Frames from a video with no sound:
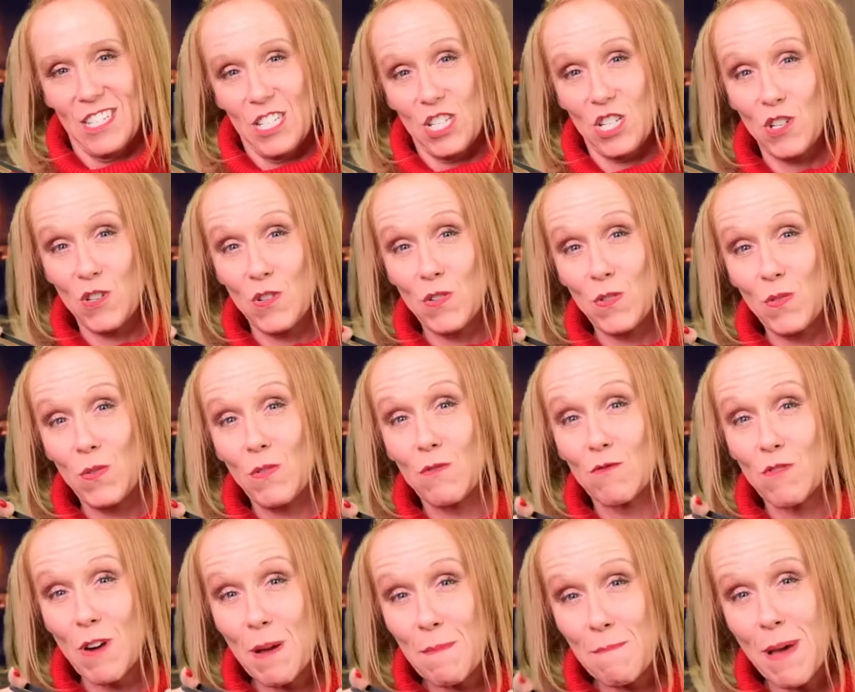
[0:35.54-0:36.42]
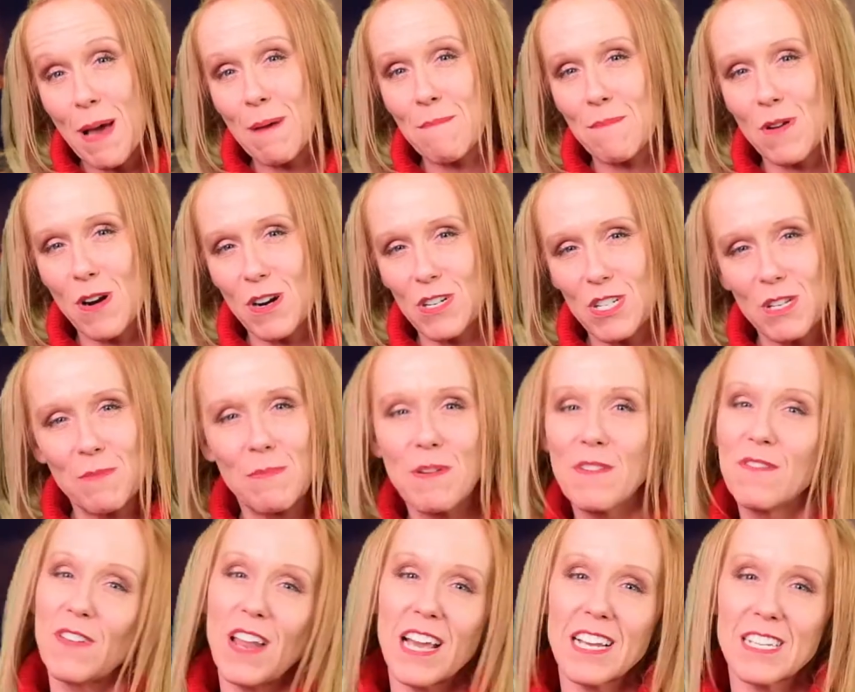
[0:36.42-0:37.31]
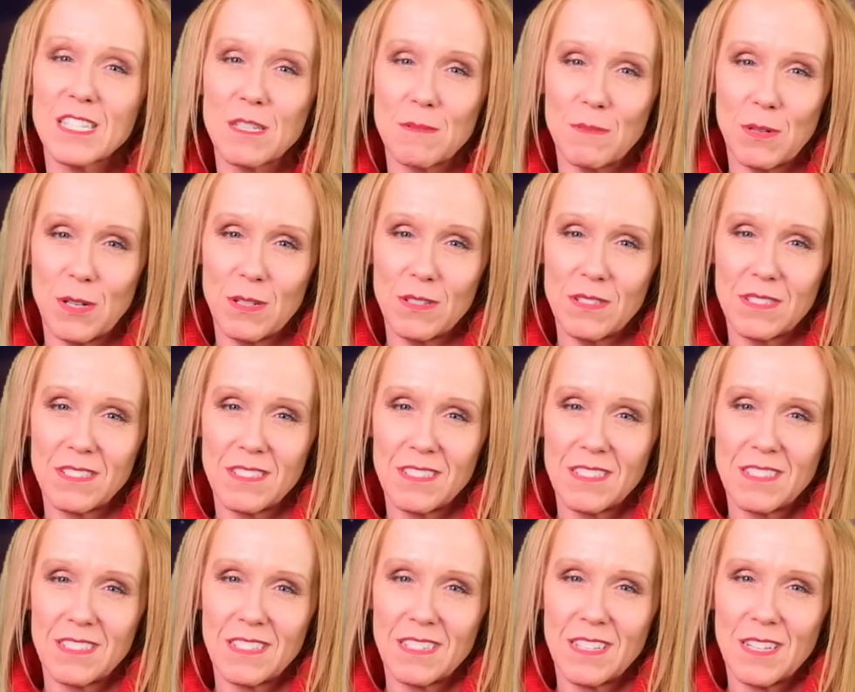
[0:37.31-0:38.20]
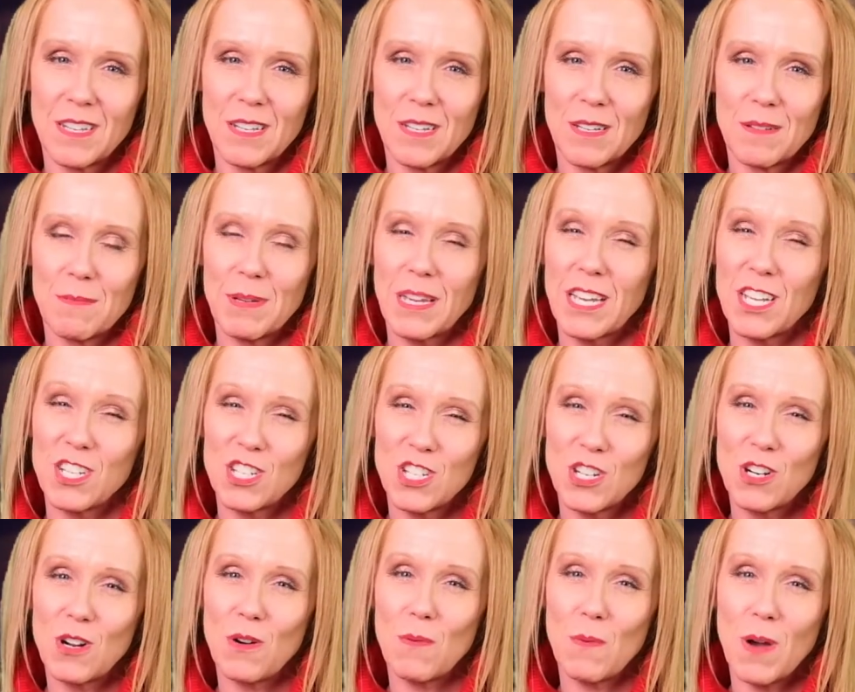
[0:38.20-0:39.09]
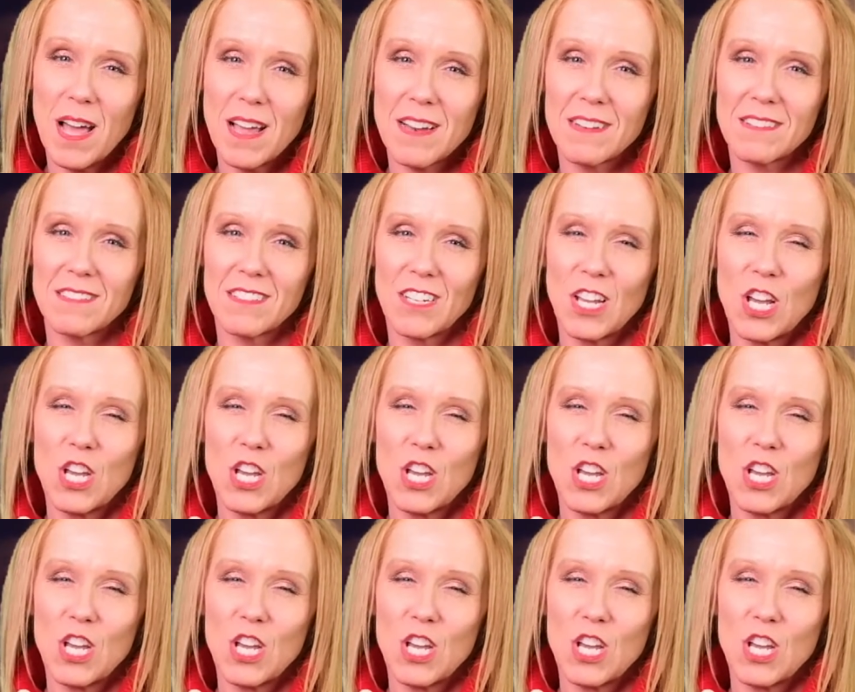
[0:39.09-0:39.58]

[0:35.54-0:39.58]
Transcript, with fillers: to remember to be flexible because you know what?